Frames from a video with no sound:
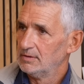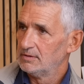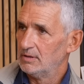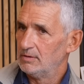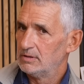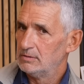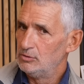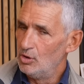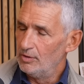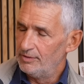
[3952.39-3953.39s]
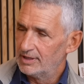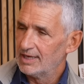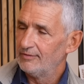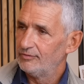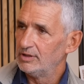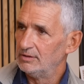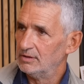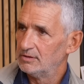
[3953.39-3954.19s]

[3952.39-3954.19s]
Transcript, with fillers: So it's not the caffeine